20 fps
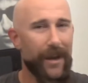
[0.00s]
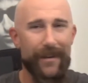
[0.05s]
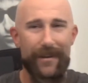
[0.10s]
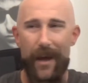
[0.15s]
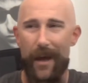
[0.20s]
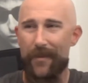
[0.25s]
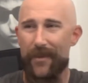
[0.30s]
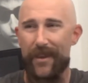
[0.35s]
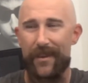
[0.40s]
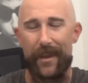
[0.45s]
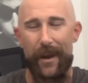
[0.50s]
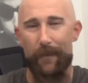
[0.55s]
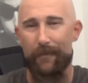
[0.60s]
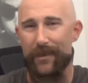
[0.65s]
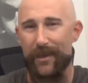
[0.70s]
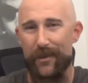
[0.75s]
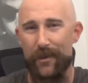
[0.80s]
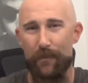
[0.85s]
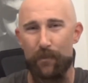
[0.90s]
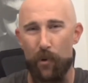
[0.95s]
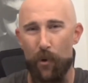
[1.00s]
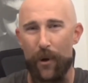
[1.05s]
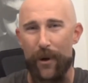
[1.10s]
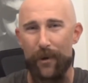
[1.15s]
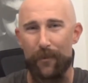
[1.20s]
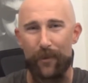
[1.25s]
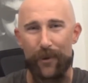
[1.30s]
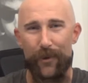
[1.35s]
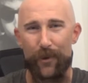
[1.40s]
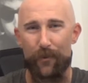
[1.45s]
Not that I'm
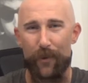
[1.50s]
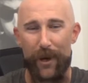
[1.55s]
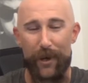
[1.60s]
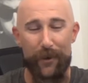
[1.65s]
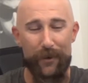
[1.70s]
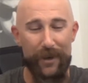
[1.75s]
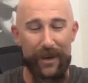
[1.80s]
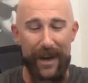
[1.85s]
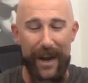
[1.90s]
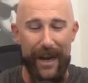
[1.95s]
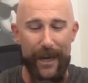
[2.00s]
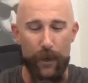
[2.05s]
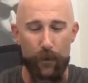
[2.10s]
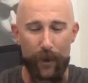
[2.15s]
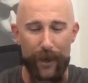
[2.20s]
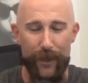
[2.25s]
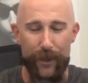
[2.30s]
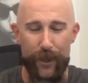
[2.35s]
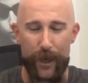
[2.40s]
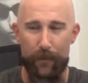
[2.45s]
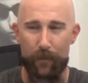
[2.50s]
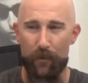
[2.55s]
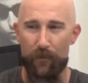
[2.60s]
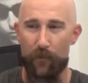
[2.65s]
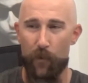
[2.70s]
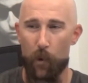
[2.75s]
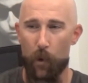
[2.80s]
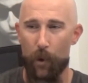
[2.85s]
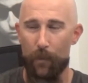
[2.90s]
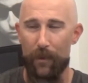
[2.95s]
disappointed with the record in any way, shape, or
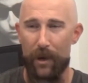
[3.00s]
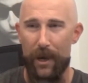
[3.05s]
form.